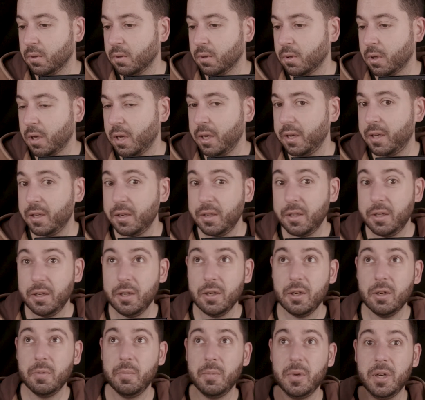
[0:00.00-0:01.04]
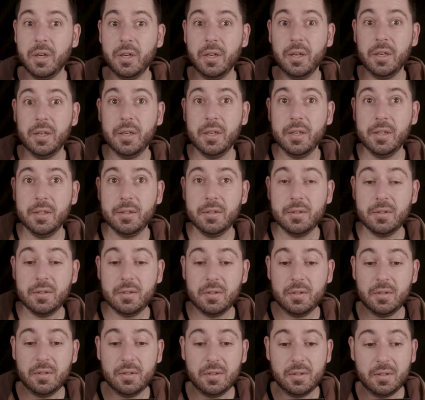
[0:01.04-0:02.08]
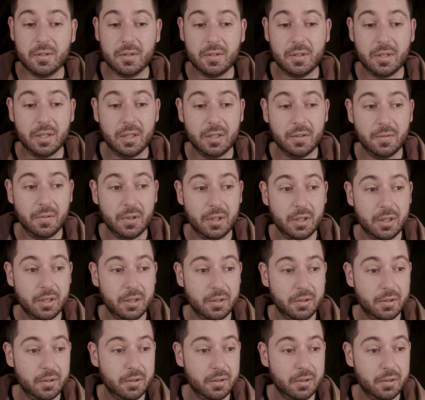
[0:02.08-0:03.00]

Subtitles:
I can hear my TV.